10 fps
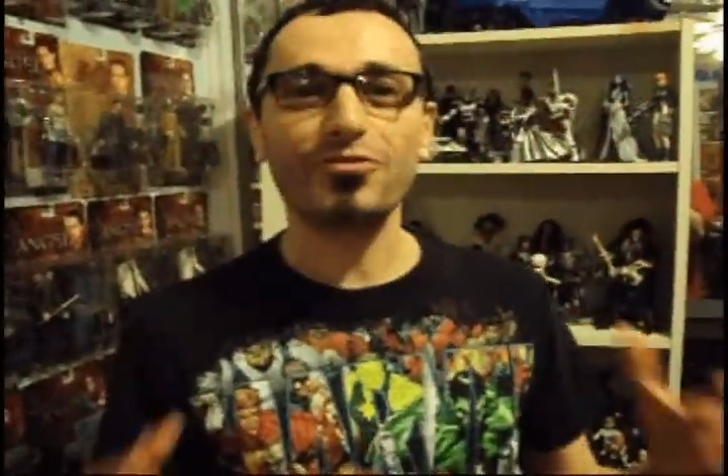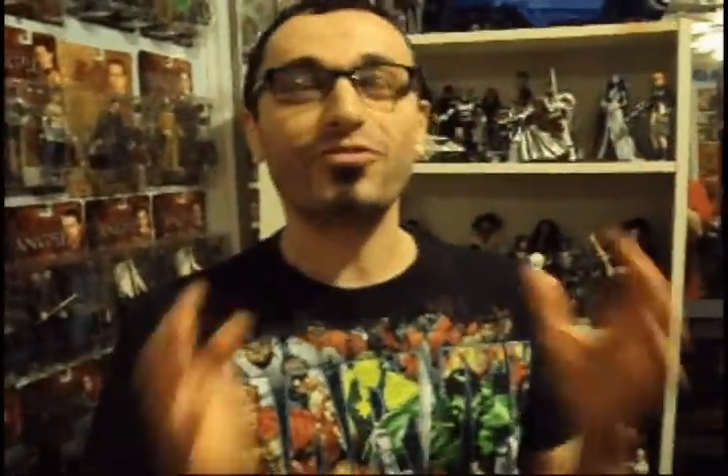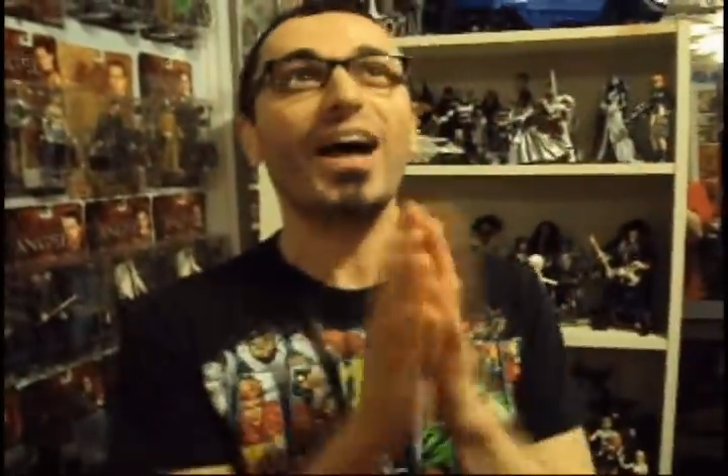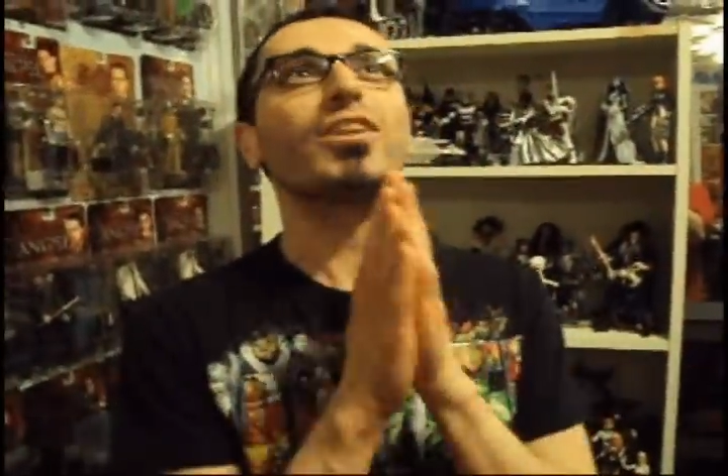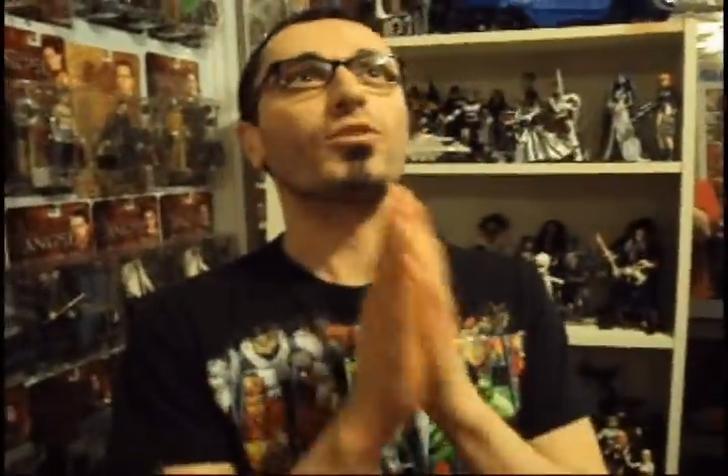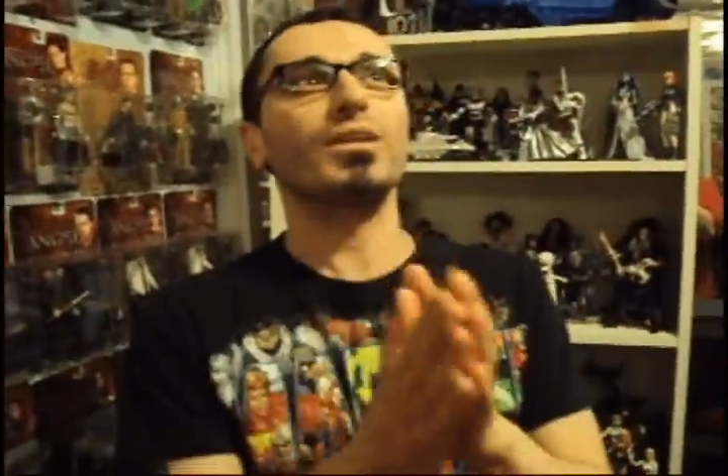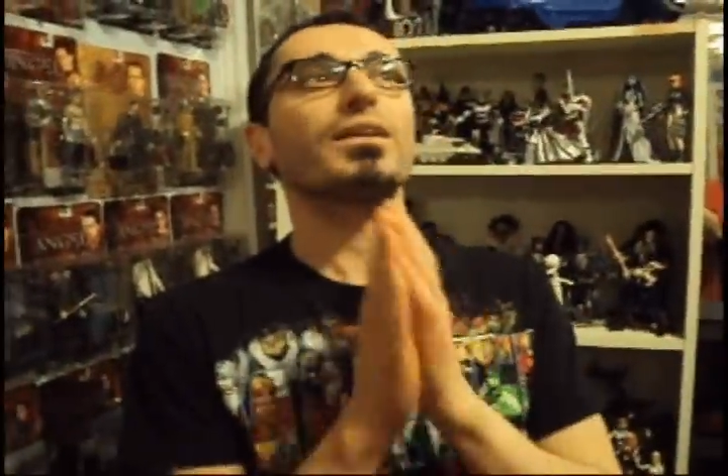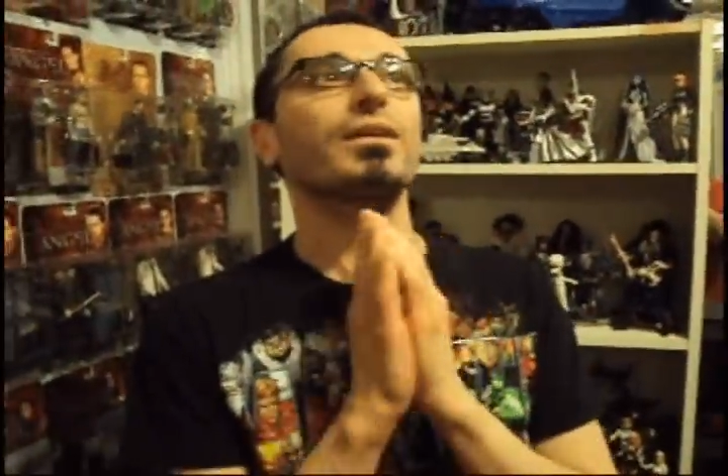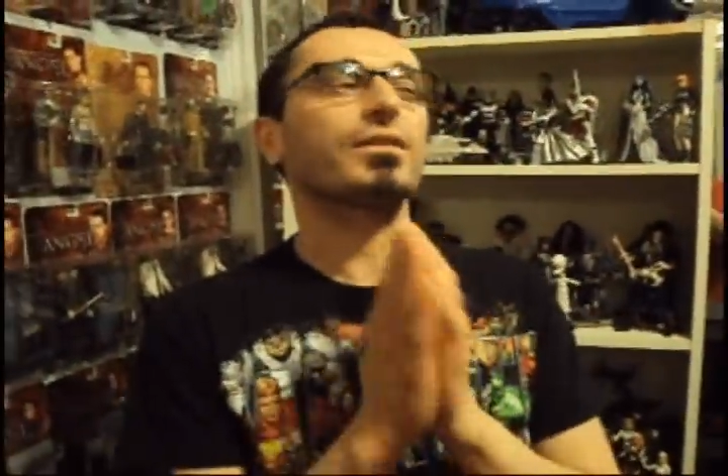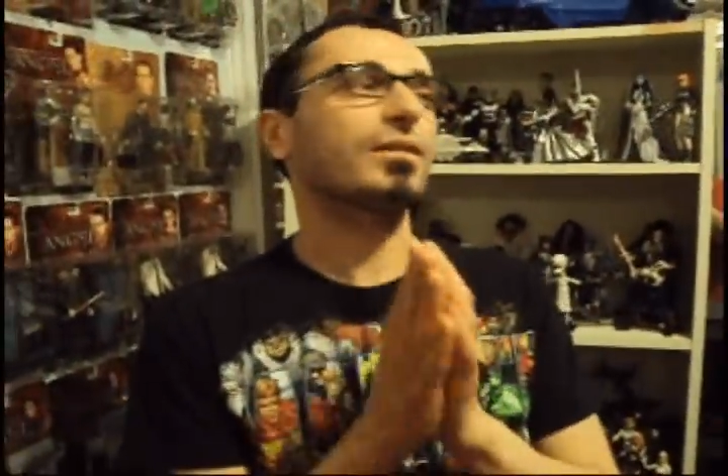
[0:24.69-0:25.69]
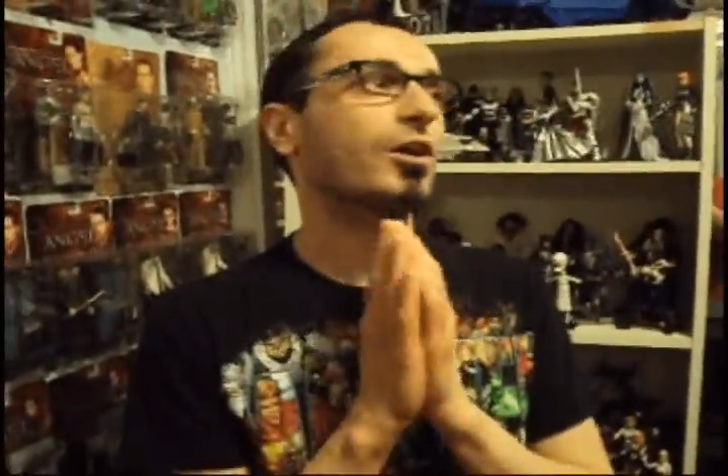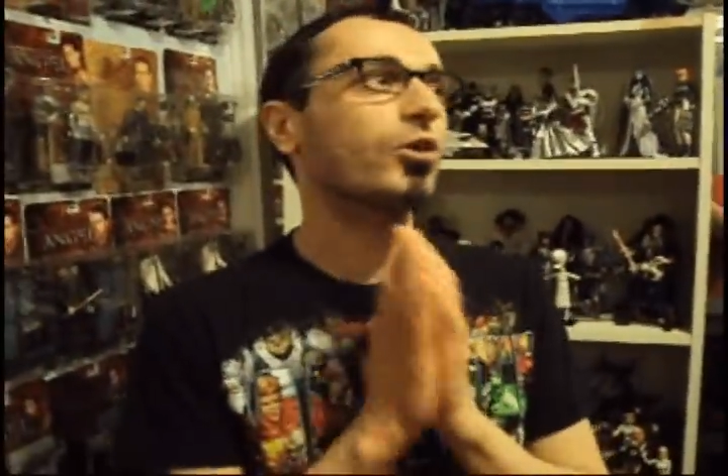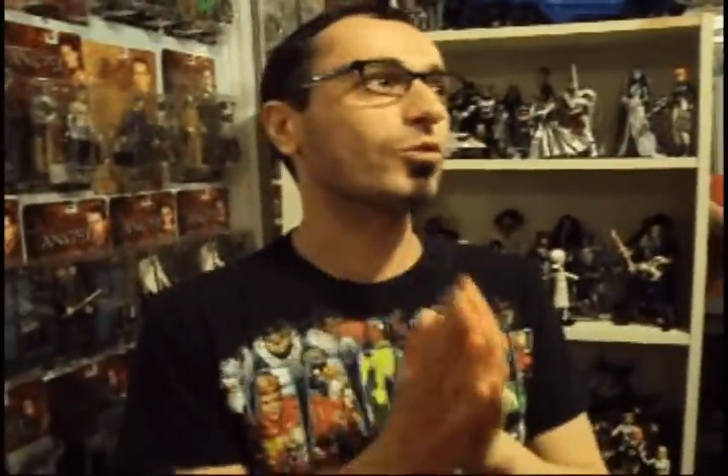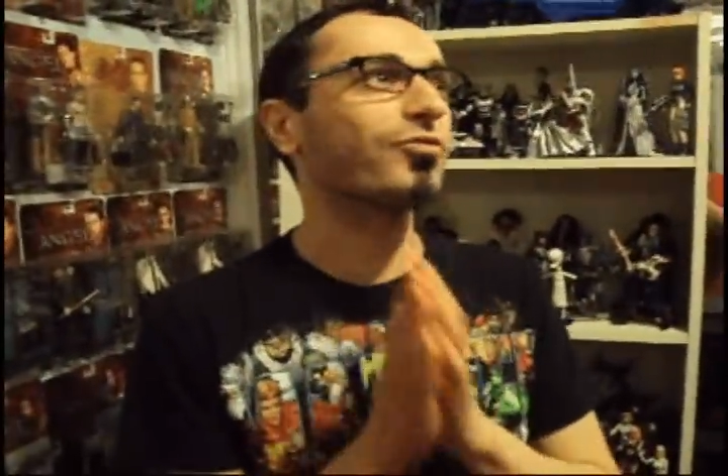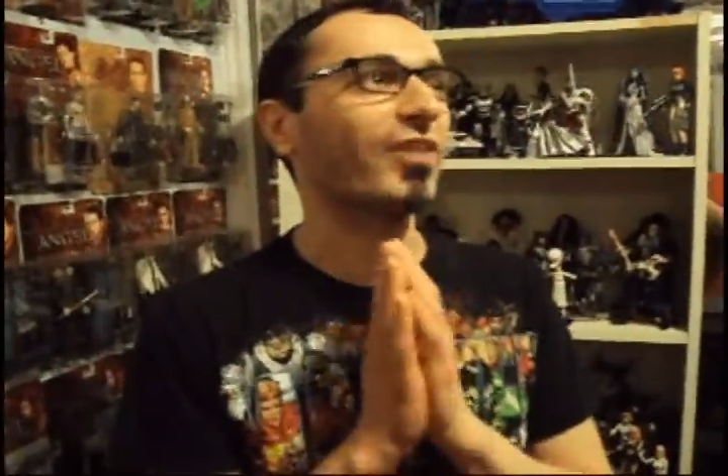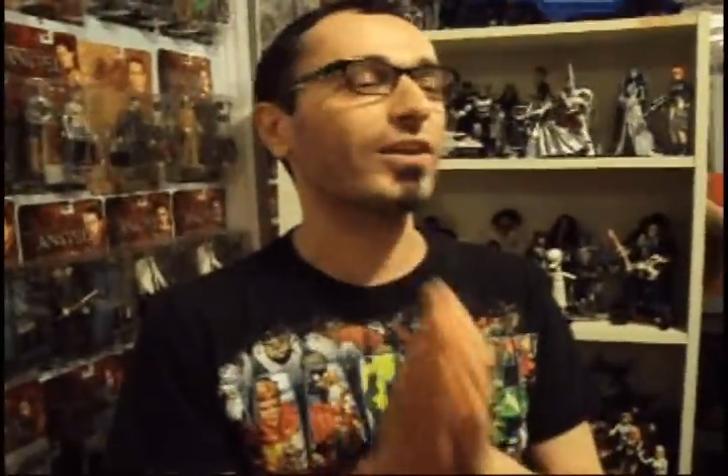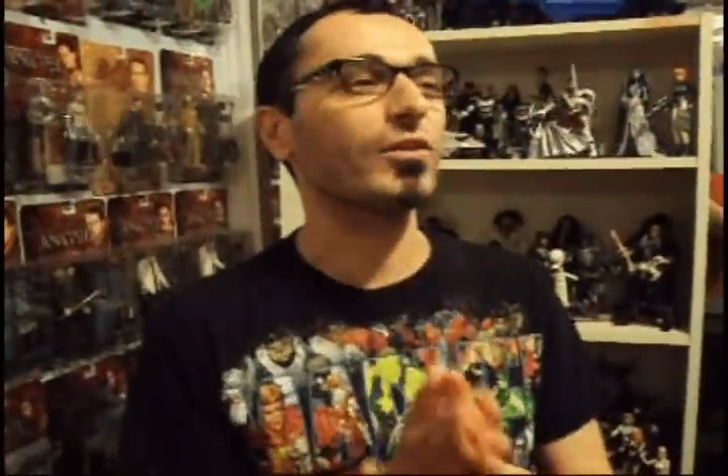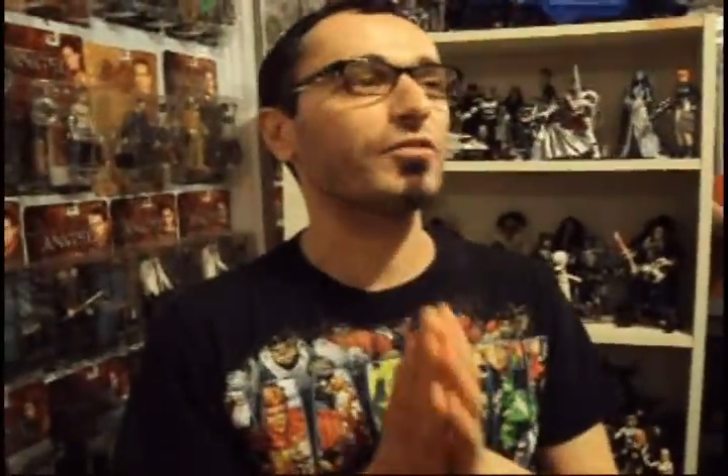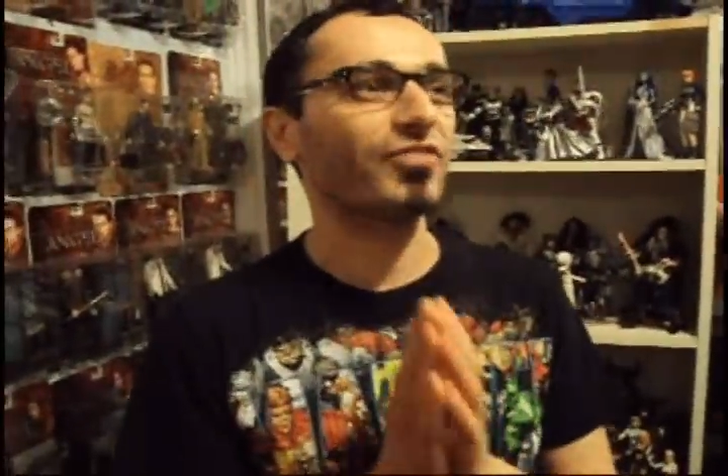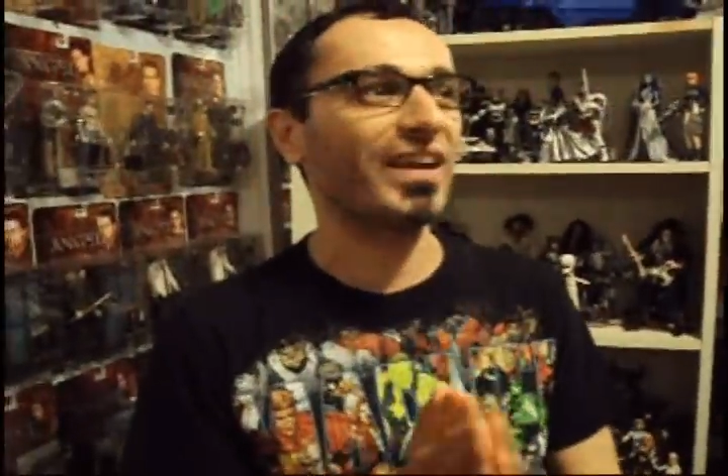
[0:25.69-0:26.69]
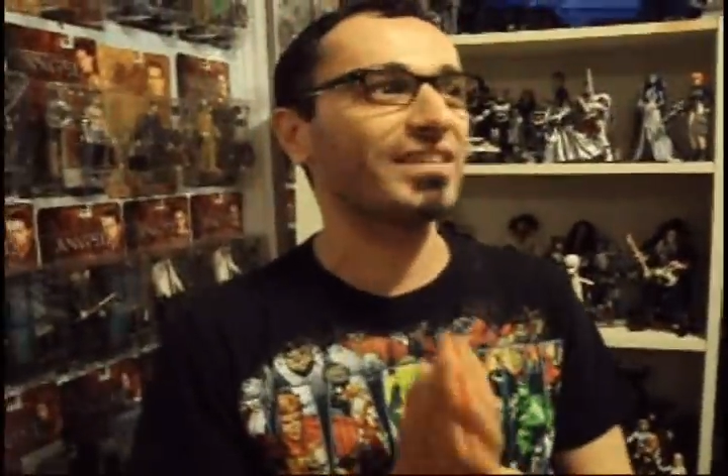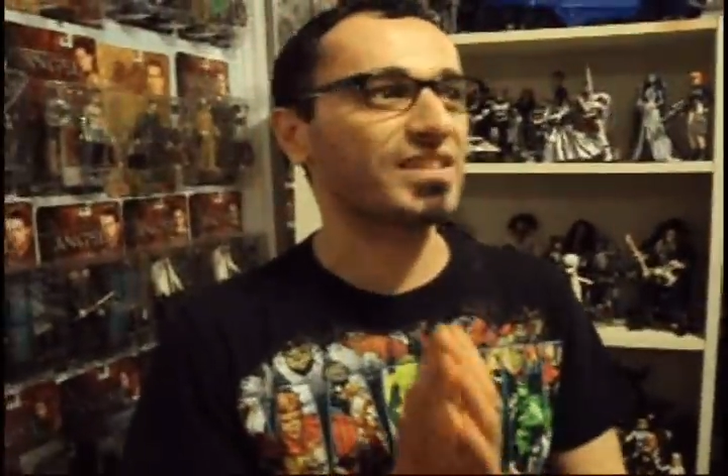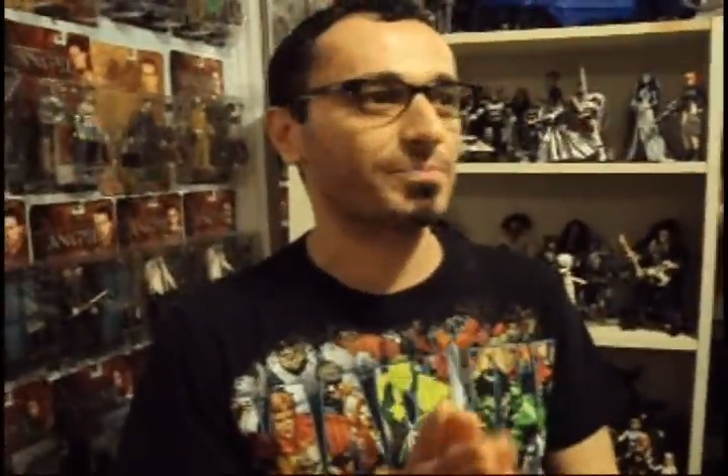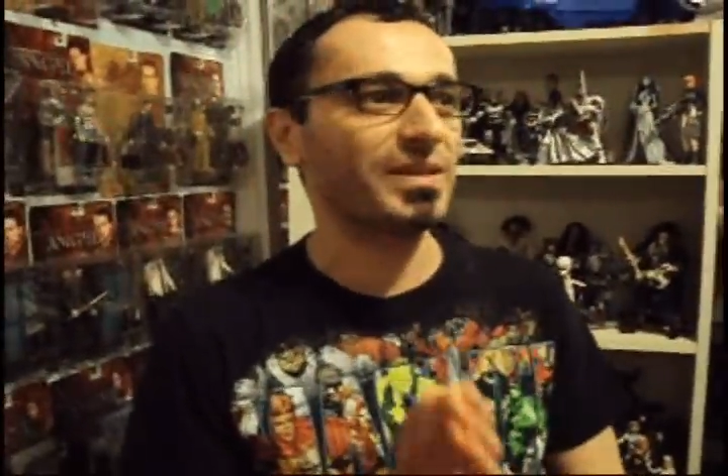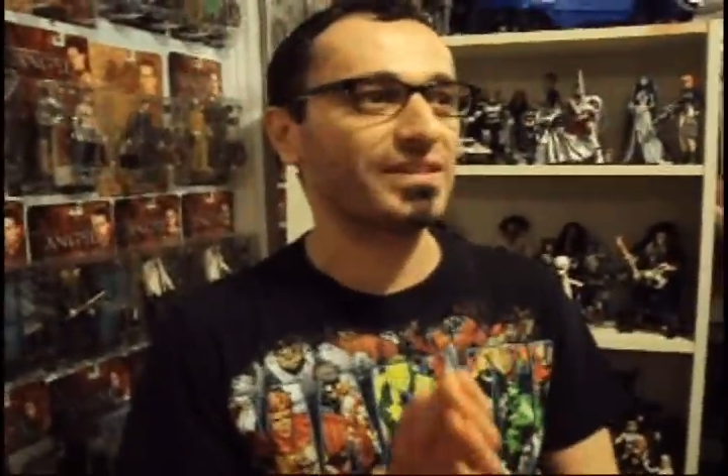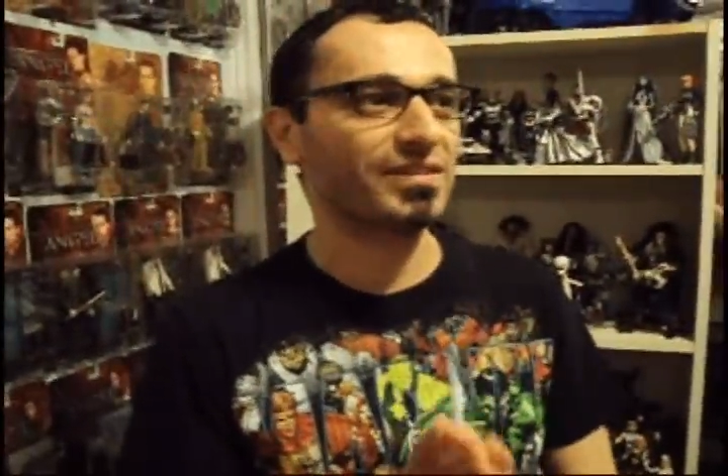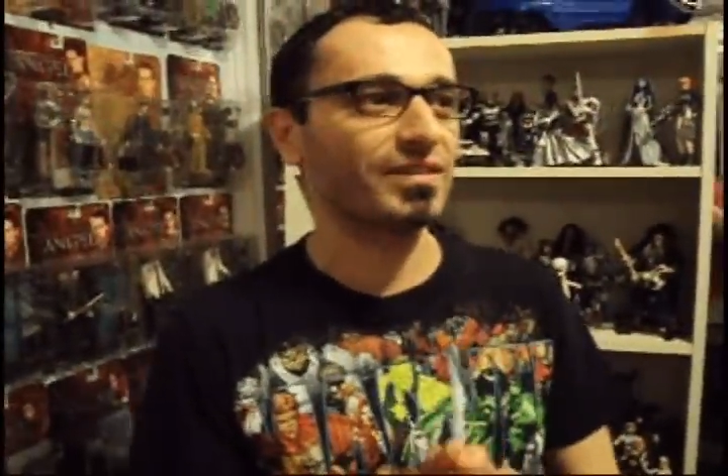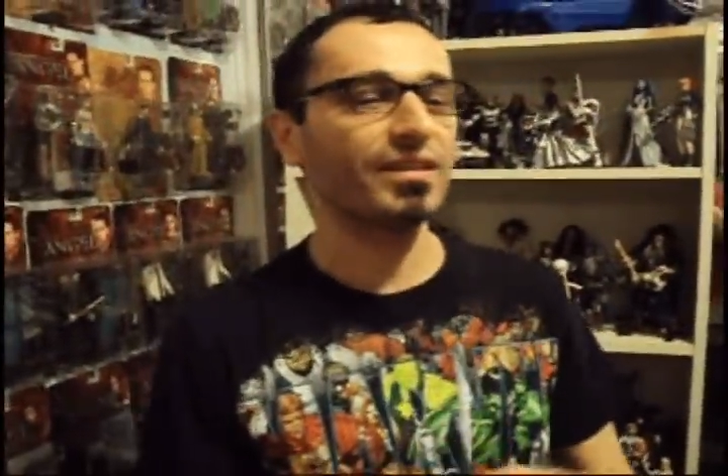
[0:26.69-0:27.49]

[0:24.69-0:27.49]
Finally, I got to finally find this piece.